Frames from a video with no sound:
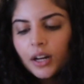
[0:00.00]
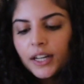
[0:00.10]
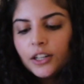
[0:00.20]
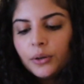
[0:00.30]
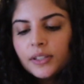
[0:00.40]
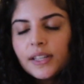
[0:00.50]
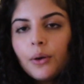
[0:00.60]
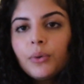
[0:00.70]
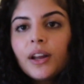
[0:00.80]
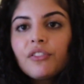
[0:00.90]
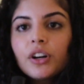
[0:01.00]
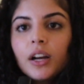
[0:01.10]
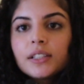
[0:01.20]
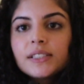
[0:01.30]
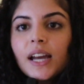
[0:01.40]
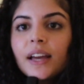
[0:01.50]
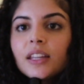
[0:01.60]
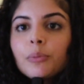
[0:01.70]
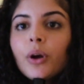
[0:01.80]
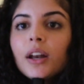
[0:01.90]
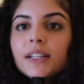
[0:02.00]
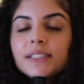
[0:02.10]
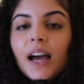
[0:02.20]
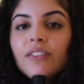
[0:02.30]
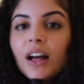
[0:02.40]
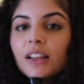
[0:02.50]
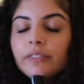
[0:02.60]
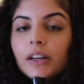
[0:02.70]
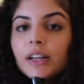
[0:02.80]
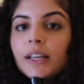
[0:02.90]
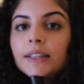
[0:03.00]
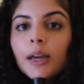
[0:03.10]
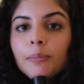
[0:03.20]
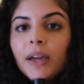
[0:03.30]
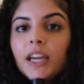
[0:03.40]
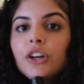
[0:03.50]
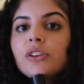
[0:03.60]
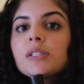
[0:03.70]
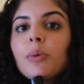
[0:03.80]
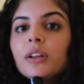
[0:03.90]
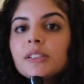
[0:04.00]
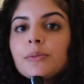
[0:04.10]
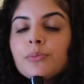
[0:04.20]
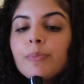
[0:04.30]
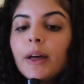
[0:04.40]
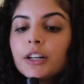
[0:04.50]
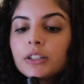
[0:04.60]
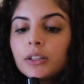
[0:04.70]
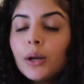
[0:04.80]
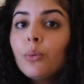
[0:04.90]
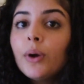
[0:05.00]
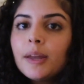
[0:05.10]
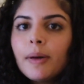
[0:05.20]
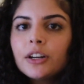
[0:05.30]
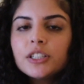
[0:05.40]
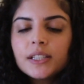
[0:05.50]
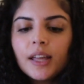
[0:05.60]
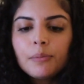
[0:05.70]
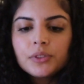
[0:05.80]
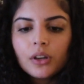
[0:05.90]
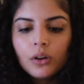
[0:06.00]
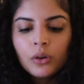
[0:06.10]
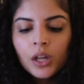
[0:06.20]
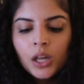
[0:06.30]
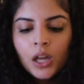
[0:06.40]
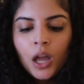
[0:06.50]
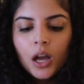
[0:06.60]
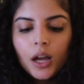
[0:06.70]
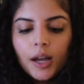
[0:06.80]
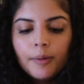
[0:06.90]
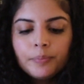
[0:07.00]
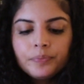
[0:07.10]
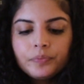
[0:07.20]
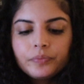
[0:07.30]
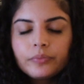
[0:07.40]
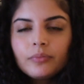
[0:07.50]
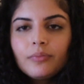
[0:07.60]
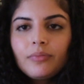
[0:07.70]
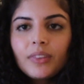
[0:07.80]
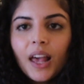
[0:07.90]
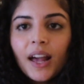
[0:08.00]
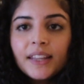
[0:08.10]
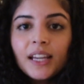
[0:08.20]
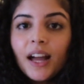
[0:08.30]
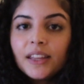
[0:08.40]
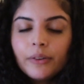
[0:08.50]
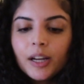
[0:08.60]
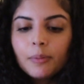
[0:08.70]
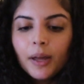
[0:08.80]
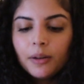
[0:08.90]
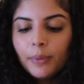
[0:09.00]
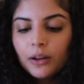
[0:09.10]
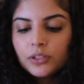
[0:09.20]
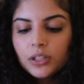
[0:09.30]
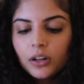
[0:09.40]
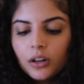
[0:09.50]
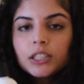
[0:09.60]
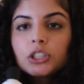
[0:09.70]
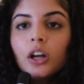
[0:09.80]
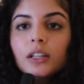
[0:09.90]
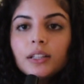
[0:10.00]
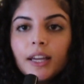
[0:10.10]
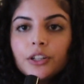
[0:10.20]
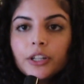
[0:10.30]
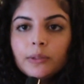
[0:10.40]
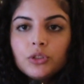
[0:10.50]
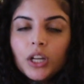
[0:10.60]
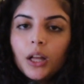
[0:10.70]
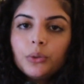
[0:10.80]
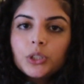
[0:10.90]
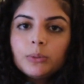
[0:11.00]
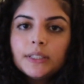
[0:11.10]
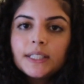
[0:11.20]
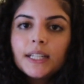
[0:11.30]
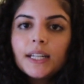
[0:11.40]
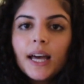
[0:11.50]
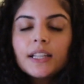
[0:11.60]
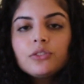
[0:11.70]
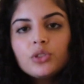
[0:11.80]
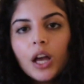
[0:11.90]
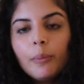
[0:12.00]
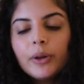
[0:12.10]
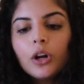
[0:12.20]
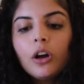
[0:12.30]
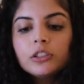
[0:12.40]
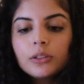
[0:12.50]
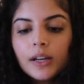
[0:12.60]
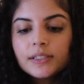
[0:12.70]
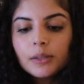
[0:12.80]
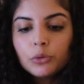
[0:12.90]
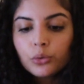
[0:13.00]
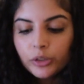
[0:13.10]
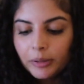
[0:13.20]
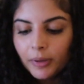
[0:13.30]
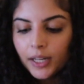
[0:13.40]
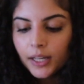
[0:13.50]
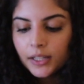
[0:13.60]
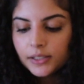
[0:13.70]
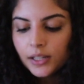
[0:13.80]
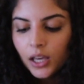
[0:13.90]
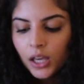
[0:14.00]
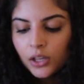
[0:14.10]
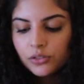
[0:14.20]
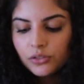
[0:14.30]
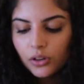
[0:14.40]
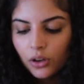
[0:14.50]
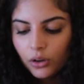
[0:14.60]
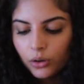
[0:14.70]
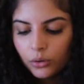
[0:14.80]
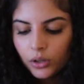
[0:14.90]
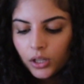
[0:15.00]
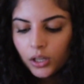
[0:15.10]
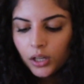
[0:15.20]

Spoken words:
whenever styling products have aloe vera in them, my hair responds better, like way better to them. So highly recommend Bounce Curl. It's called a light cream gel, which means that it has gel, but it also has some cream in it. So